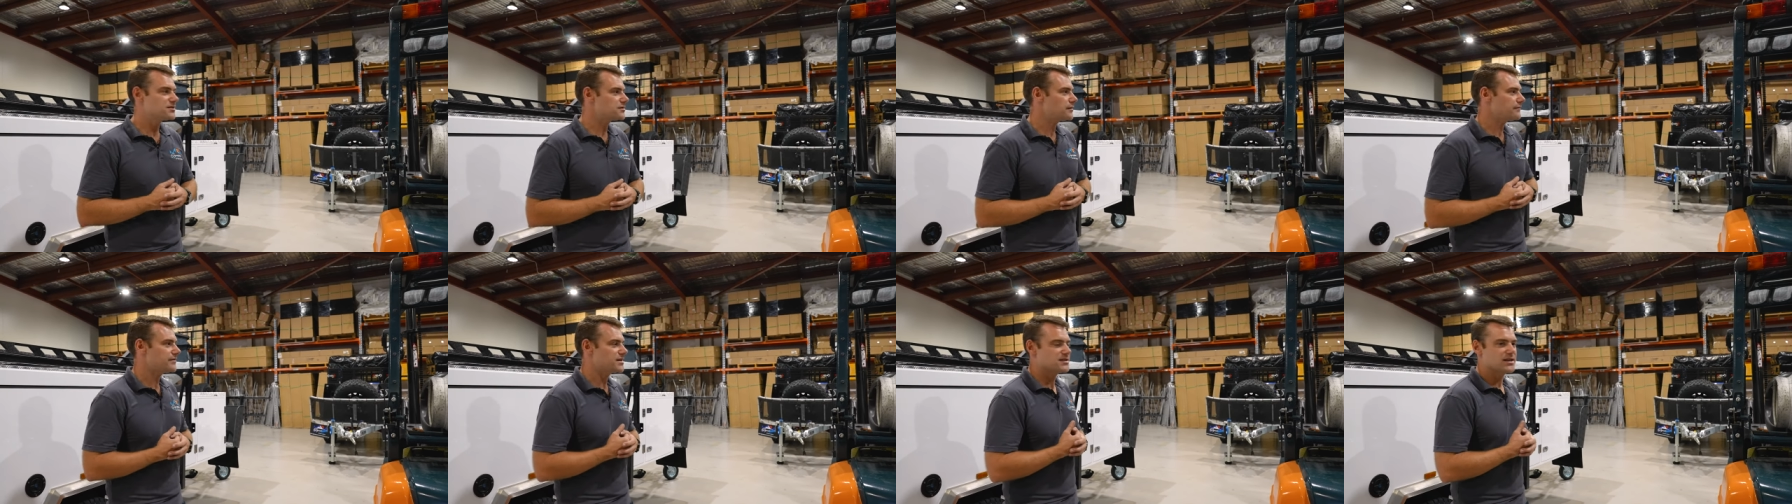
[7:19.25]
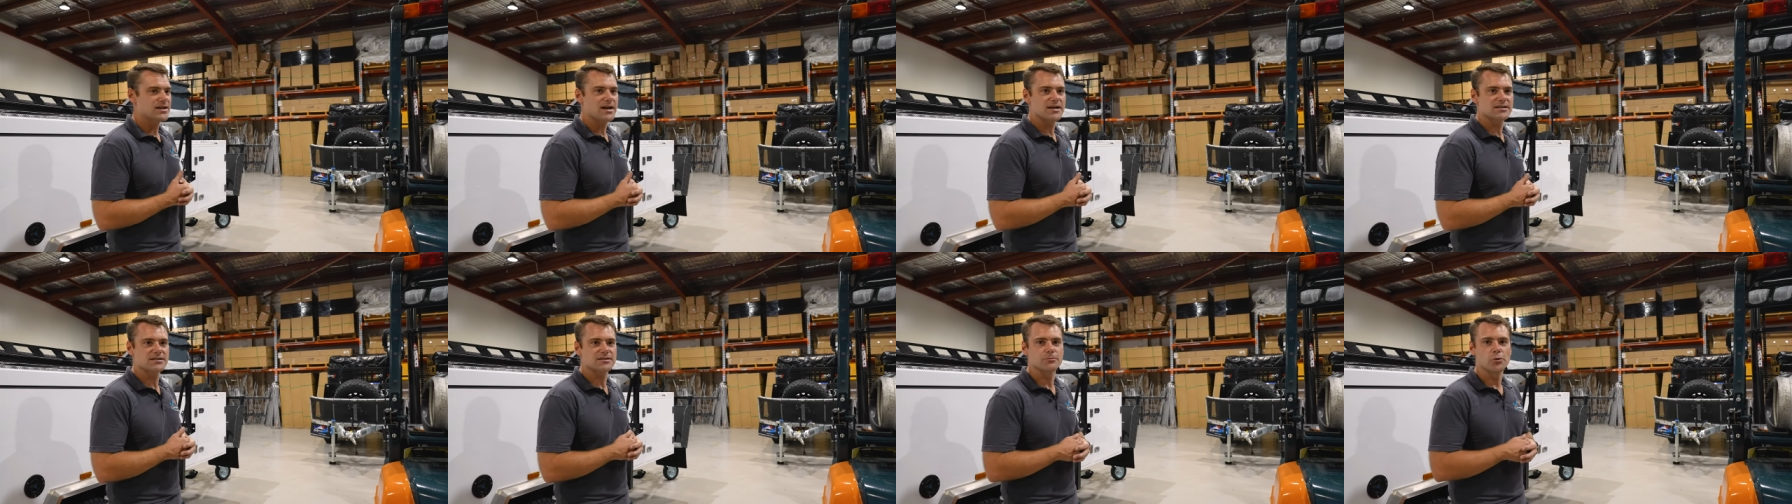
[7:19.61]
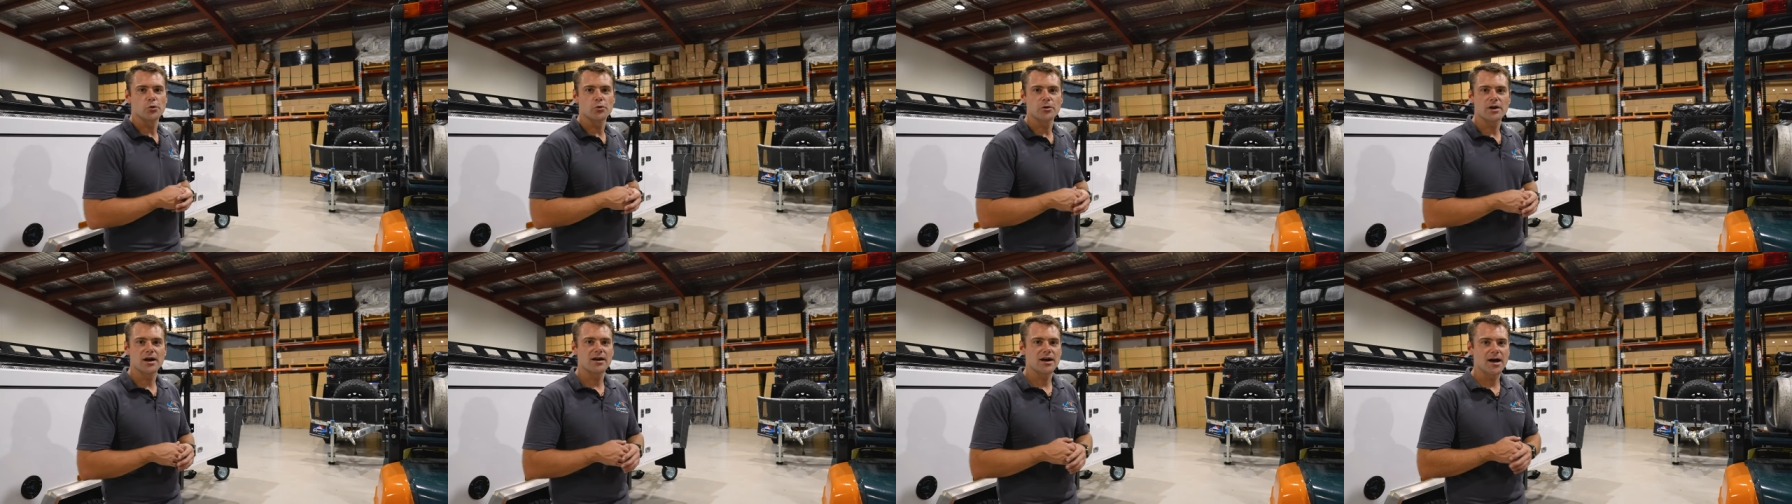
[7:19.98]
So if there's a custom
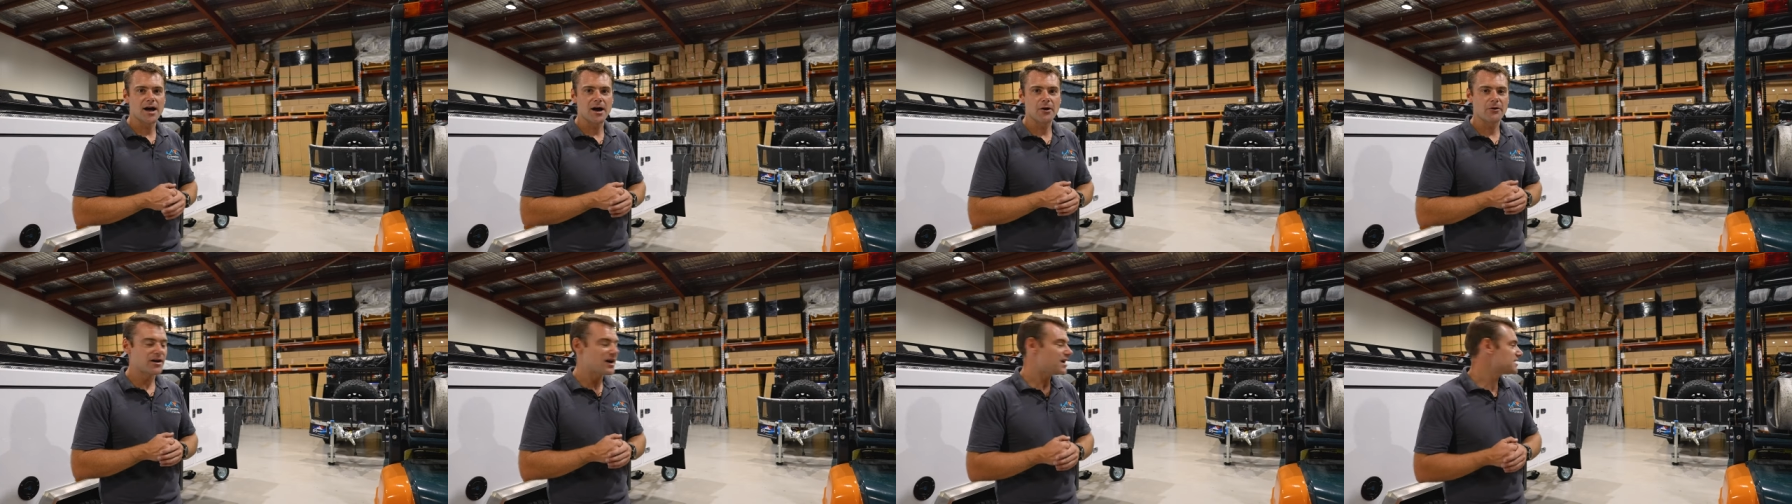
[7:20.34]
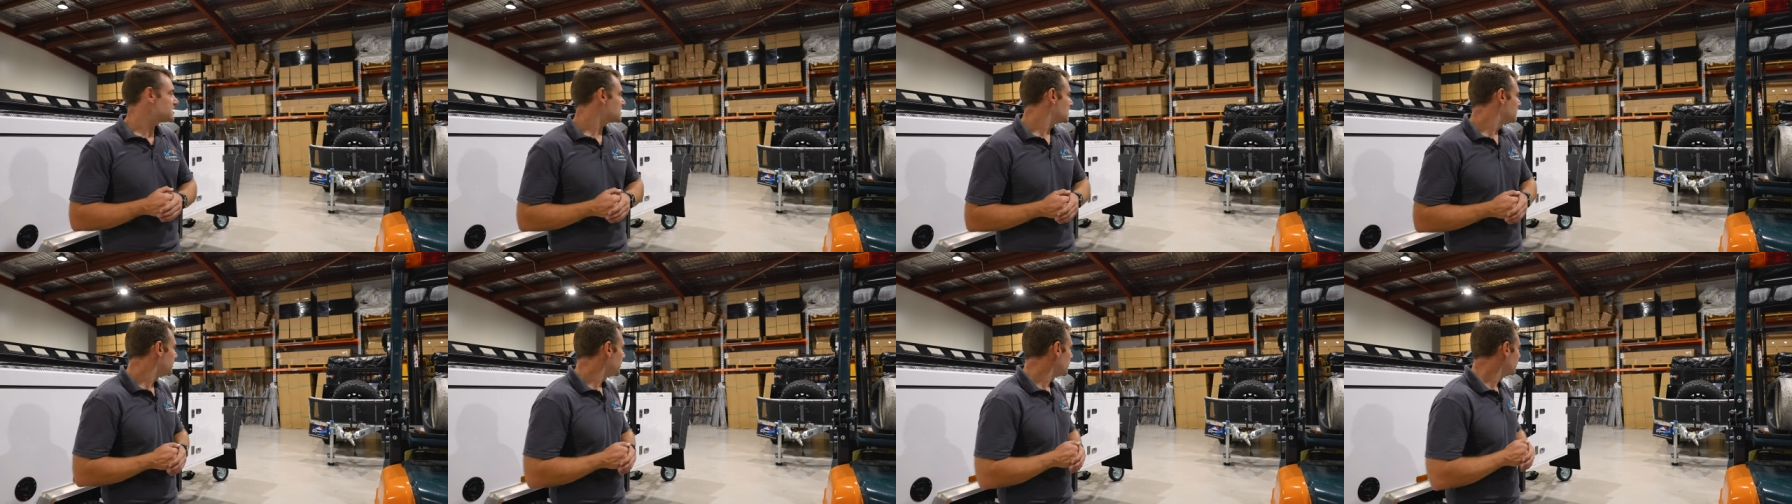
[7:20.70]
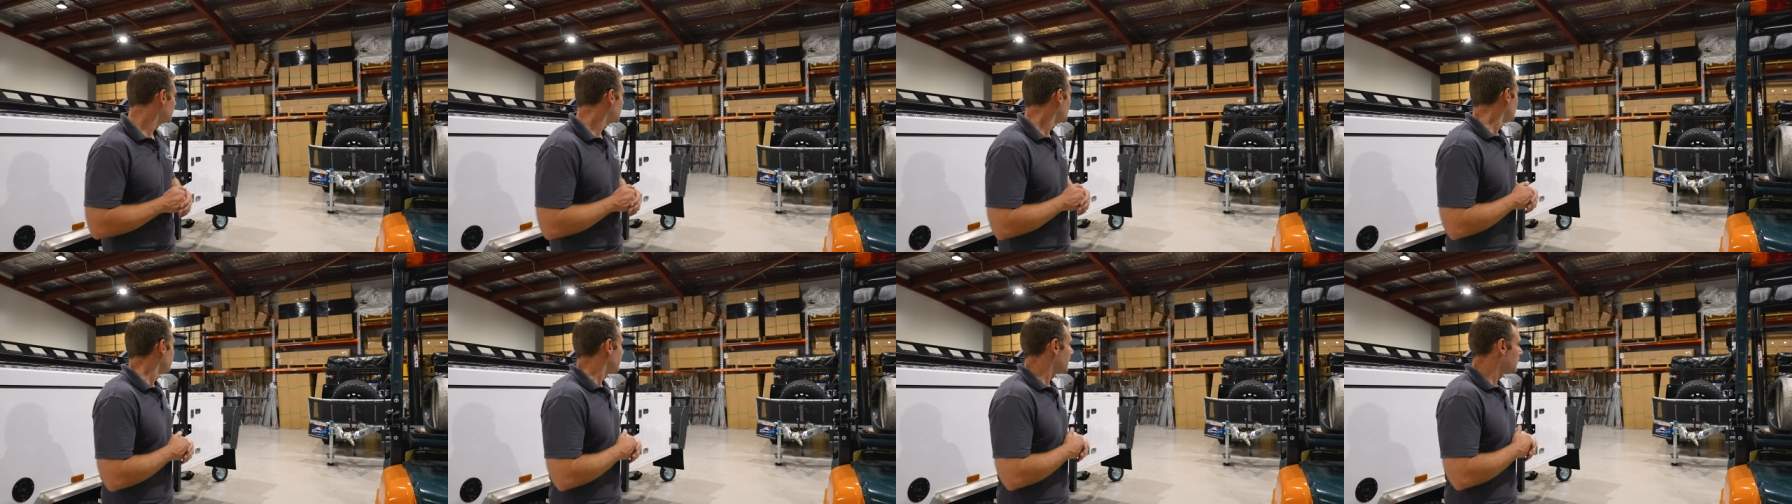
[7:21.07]
order or a custom
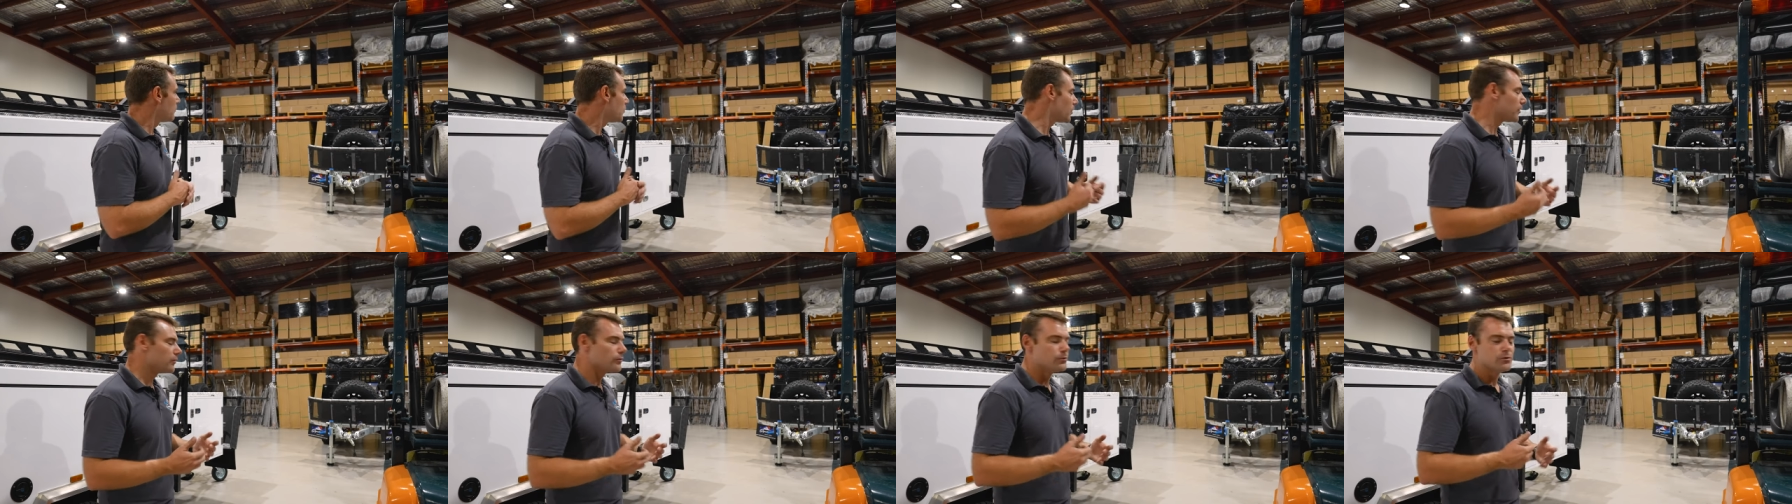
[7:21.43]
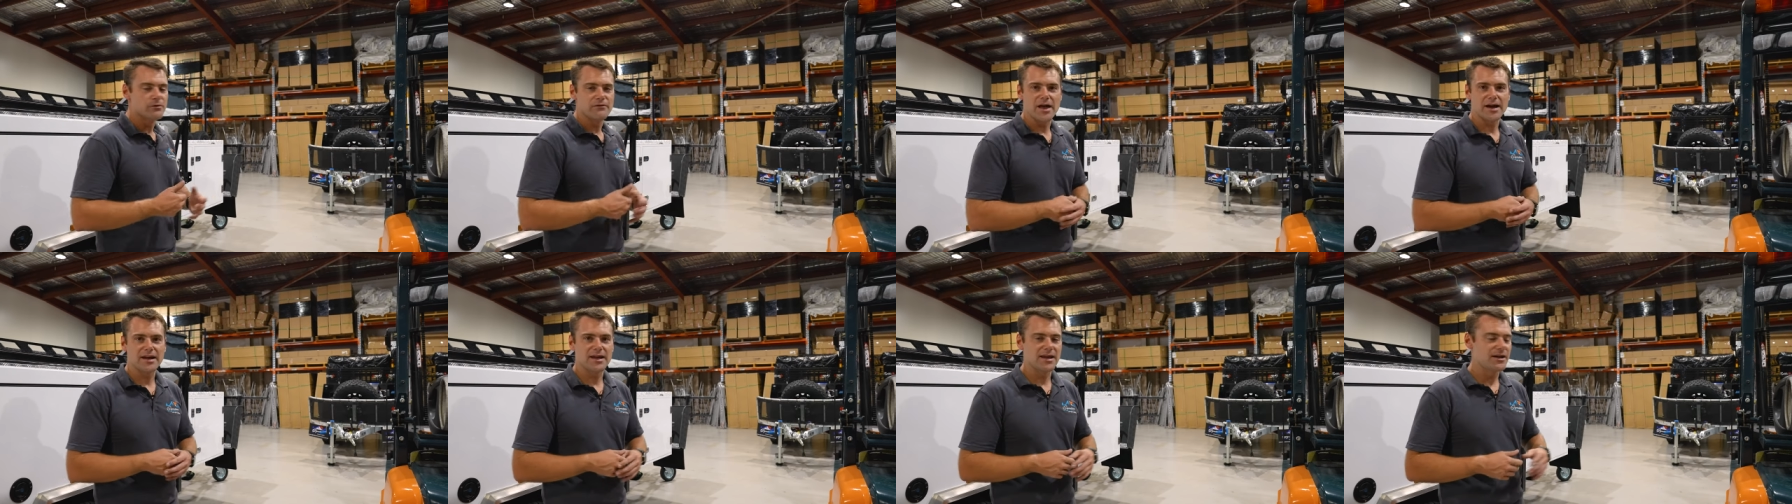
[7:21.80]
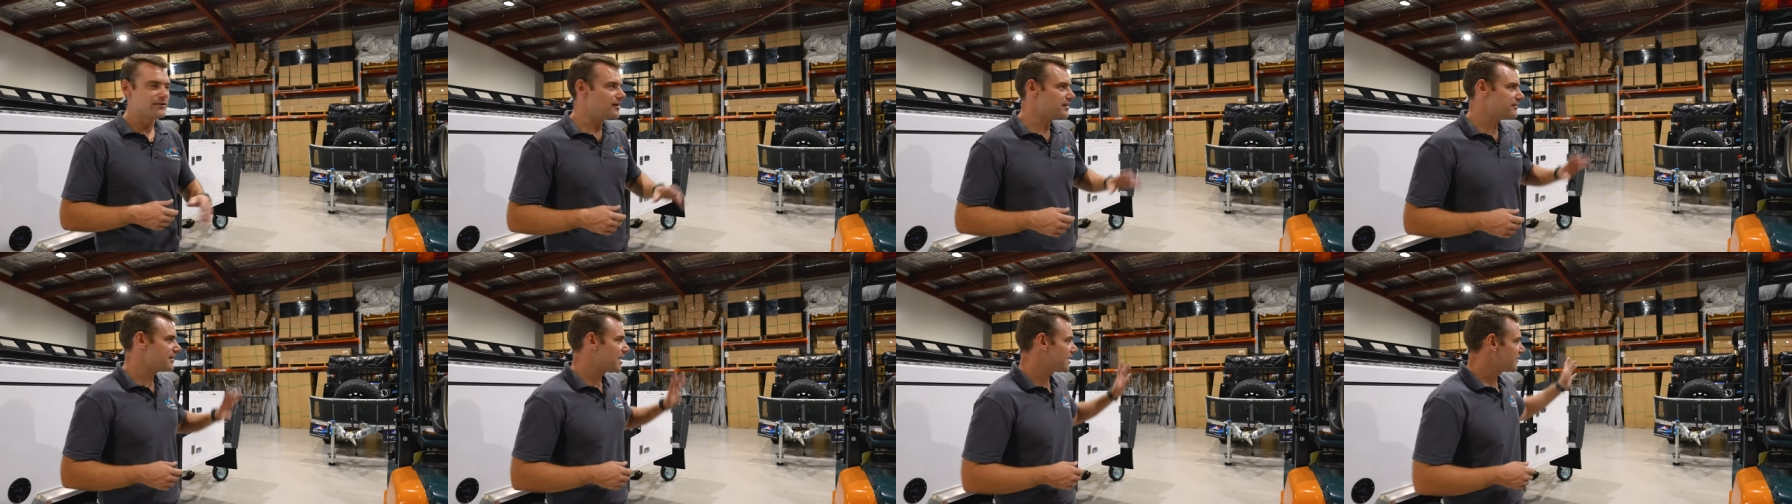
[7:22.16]
build, then we'll get all of that gear in.